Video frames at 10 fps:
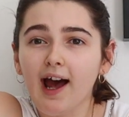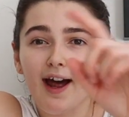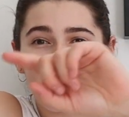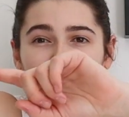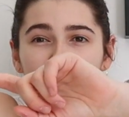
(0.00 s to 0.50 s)

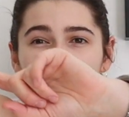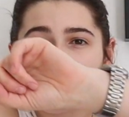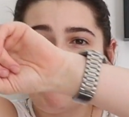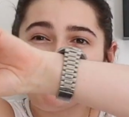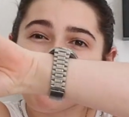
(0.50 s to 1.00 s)
and I will link the
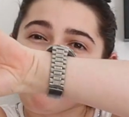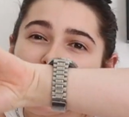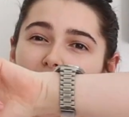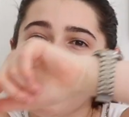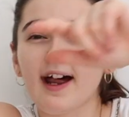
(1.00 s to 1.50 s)
full video
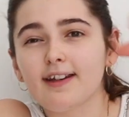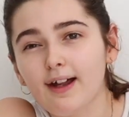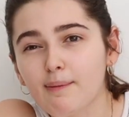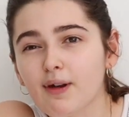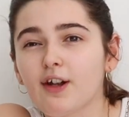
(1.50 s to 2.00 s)
here and
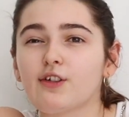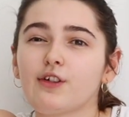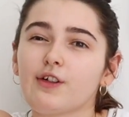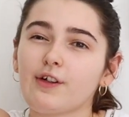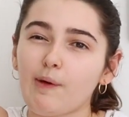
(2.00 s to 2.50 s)
down below
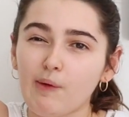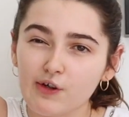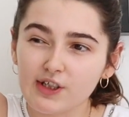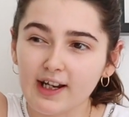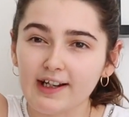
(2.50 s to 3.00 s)
so you can go
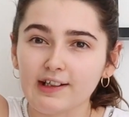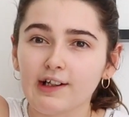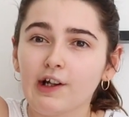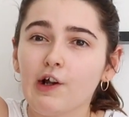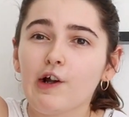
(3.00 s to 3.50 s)
watch it later.